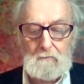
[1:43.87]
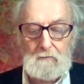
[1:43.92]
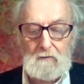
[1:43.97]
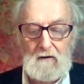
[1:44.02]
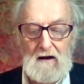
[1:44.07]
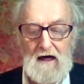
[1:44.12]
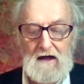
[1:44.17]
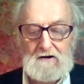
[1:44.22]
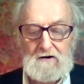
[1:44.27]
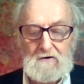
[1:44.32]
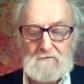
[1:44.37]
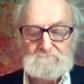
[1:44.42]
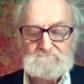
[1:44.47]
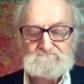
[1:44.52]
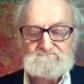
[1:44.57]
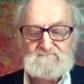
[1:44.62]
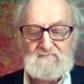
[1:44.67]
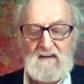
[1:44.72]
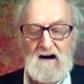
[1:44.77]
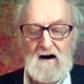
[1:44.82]
pleasure
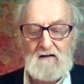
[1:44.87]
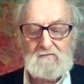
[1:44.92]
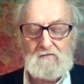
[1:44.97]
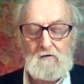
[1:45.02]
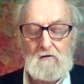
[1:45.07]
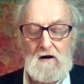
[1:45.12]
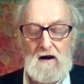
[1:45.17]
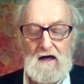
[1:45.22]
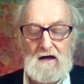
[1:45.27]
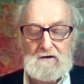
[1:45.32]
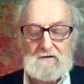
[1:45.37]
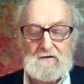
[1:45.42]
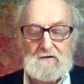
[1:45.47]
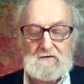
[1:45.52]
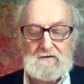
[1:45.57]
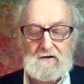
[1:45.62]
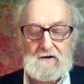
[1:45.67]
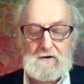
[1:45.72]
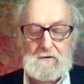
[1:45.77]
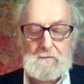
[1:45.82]
of a religious
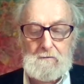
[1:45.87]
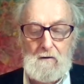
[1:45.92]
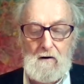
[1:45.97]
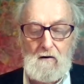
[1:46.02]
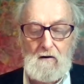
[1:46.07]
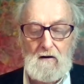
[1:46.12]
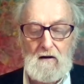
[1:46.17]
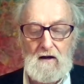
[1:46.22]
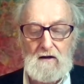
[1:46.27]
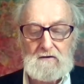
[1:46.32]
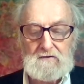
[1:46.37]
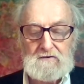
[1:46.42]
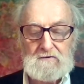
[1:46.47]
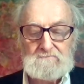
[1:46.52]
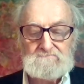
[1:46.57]
experience,